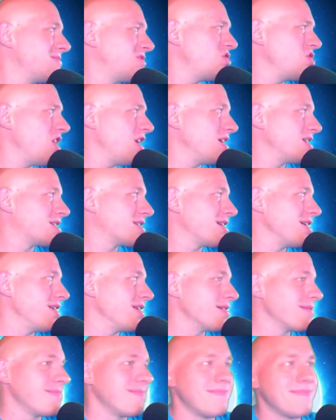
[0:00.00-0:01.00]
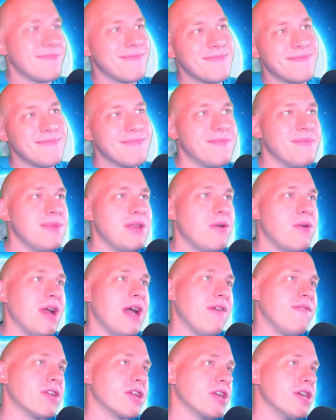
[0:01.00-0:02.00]
Just kidding. They were
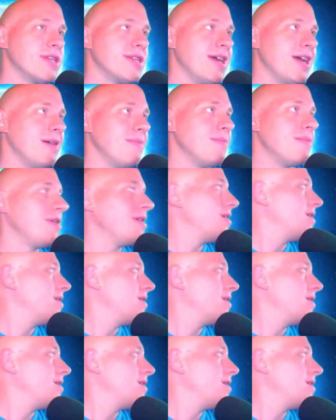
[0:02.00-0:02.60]
having a good time.